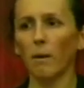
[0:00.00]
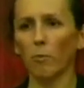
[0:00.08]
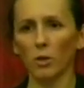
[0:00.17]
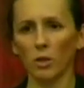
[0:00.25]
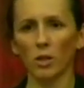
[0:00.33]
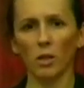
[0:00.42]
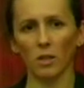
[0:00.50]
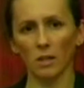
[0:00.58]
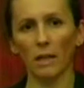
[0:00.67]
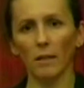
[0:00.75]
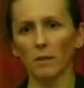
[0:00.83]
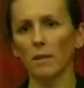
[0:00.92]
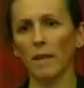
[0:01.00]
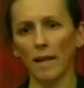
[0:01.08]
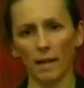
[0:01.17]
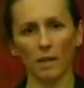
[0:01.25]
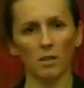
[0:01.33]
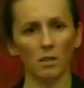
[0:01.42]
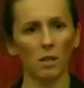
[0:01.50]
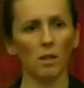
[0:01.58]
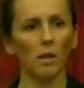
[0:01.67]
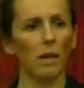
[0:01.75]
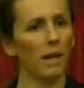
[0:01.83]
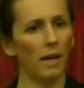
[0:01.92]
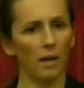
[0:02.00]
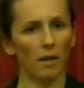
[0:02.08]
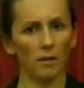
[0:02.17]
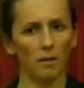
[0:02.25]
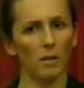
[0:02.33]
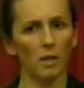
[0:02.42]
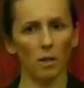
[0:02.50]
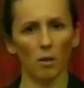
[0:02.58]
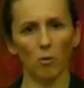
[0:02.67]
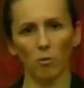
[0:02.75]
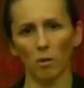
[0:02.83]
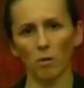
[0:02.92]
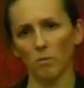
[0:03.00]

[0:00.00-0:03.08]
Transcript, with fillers: we're just going to send in the tanks and, you know,